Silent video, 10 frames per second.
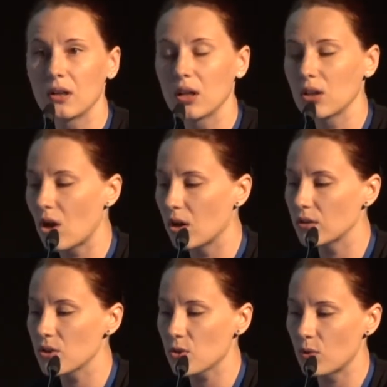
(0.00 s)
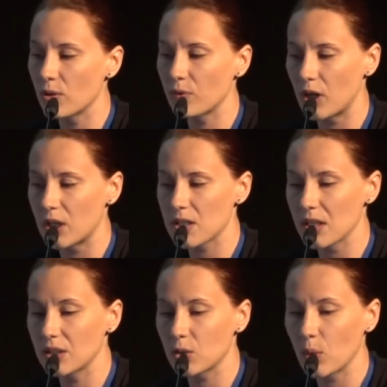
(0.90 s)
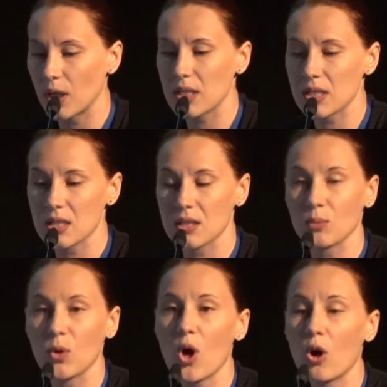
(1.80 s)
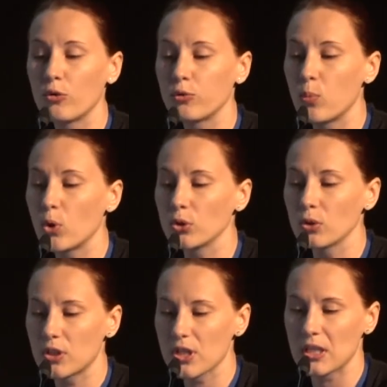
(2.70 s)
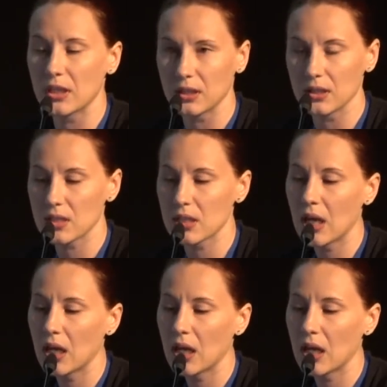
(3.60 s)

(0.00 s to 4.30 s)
along the School of Arts intertwined system of modular studies.